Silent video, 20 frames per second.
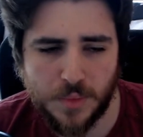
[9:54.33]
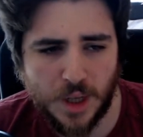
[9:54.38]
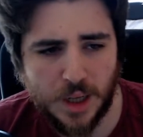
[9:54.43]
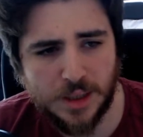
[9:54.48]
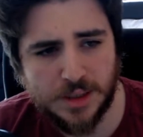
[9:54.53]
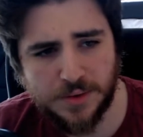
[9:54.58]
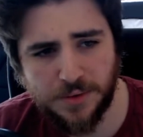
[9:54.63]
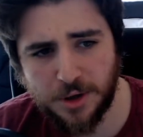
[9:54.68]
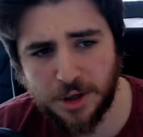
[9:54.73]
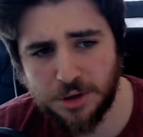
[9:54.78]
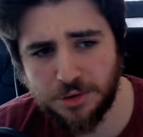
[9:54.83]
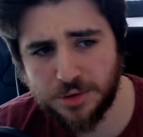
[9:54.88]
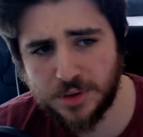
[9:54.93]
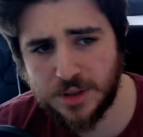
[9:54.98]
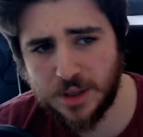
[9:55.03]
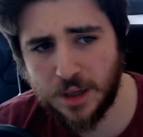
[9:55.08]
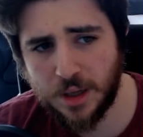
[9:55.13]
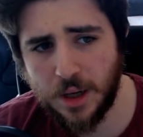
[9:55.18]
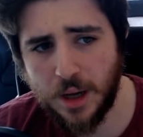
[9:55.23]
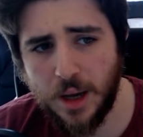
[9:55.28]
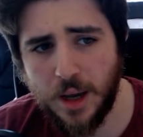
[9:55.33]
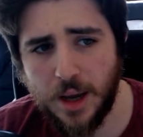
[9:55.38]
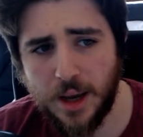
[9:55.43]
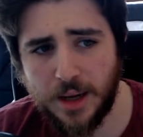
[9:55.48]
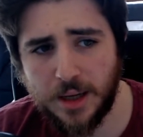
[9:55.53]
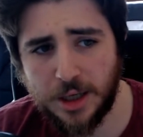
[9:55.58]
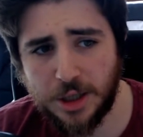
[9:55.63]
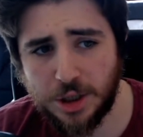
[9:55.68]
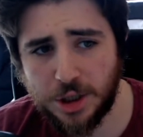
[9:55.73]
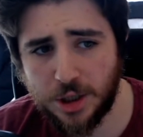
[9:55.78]
It's a very interesting
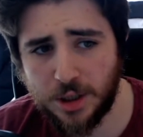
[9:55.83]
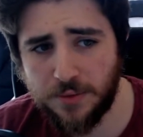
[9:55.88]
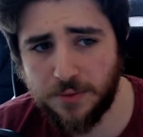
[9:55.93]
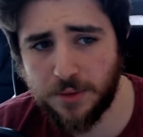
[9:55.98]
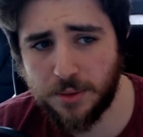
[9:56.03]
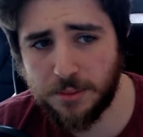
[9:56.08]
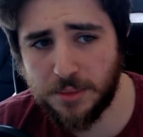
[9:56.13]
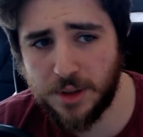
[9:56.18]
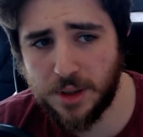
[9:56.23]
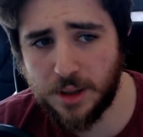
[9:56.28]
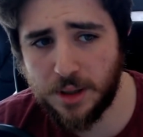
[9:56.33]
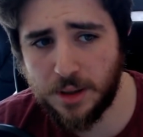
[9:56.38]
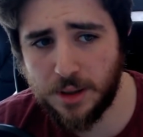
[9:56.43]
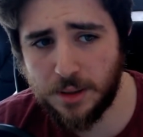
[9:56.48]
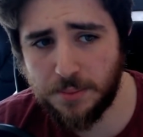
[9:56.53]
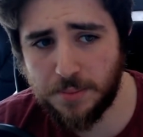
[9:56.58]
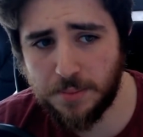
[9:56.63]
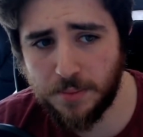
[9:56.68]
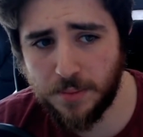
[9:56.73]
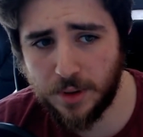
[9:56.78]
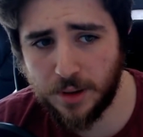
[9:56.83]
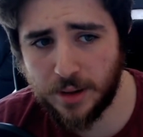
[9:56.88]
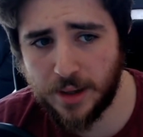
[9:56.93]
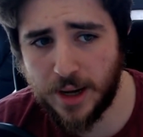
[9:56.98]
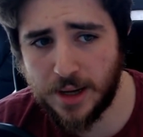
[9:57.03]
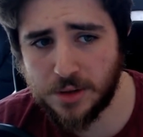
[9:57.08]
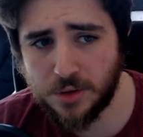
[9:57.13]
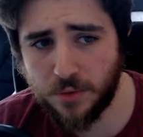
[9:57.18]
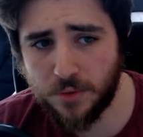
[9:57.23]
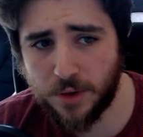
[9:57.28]
initiative from the
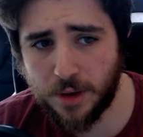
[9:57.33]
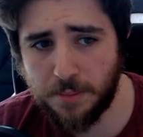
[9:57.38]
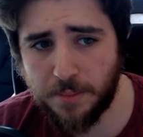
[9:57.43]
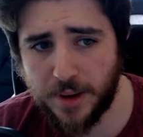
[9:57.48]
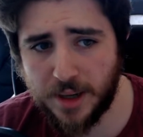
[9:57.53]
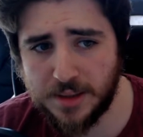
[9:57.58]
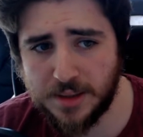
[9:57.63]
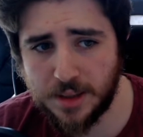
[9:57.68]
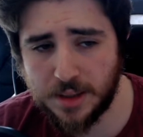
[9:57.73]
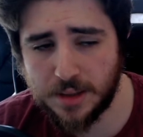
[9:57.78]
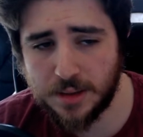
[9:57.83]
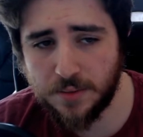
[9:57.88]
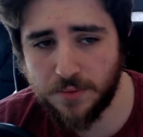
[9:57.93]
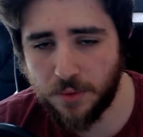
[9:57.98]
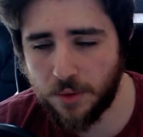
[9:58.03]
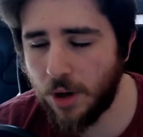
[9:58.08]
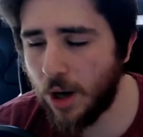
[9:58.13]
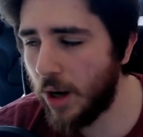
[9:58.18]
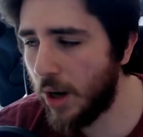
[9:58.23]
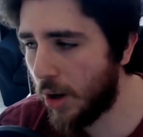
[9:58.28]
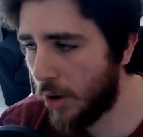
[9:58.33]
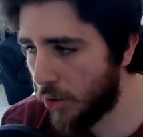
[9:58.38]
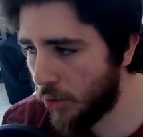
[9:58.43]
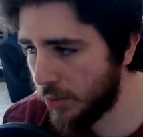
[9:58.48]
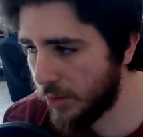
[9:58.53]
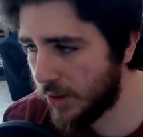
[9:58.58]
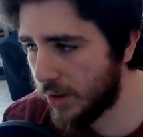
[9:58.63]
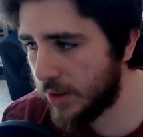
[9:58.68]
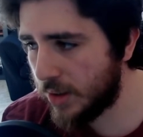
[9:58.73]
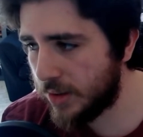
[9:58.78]
guys over at Pine64. I
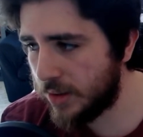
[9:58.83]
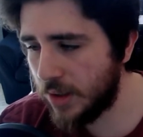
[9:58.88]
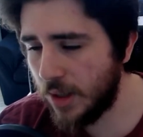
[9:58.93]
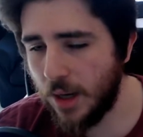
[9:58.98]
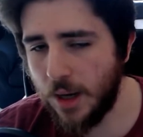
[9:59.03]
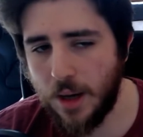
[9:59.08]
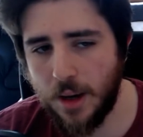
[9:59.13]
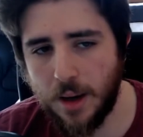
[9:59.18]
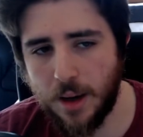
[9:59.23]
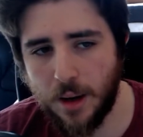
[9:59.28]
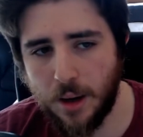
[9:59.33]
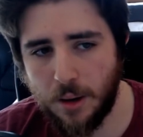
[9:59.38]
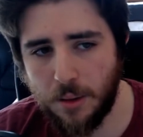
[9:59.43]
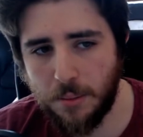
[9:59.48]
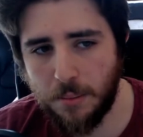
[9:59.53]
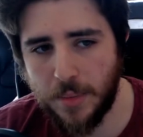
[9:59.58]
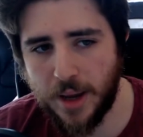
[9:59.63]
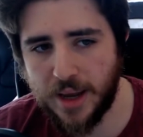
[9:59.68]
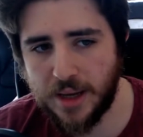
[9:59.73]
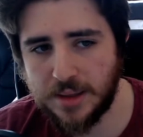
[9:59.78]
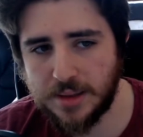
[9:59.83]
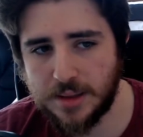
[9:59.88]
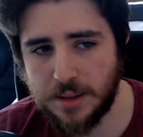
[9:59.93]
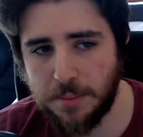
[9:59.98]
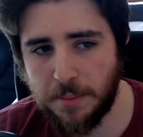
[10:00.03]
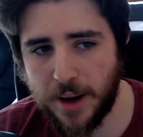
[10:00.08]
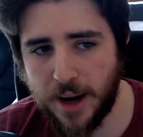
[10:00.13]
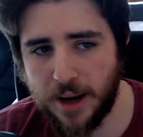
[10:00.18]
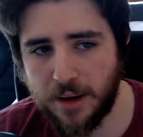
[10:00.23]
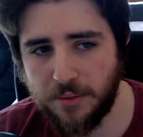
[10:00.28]
hope this makes the
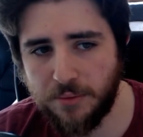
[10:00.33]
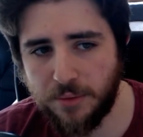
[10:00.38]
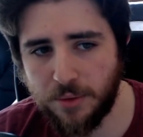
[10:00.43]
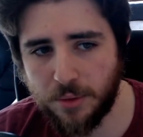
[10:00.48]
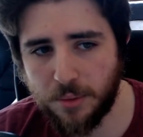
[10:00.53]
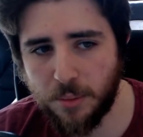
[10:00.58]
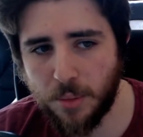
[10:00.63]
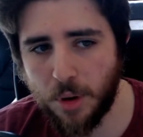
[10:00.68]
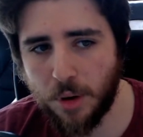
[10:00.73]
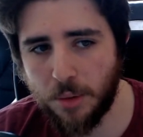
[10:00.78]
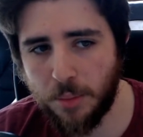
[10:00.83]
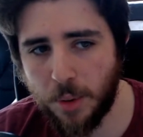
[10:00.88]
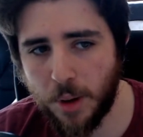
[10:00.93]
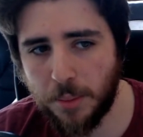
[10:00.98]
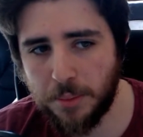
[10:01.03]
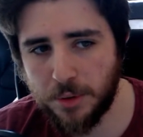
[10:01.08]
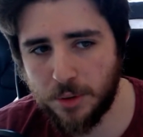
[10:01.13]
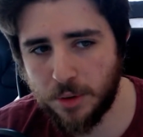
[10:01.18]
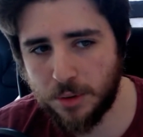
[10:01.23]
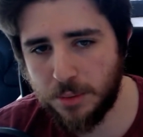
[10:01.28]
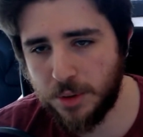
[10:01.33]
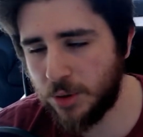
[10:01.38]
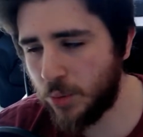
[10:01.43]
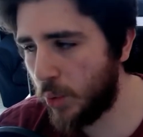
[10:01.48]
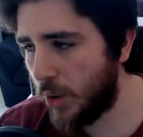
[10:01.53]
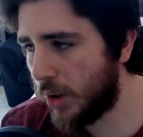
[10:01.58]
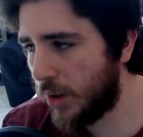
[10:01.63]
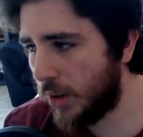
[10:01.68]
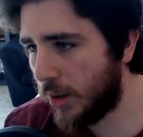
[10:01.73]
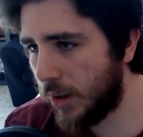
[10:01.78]
PinePhone more popular
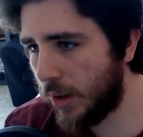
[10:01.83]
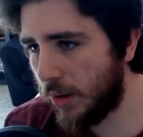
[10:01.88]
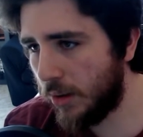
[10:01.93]
between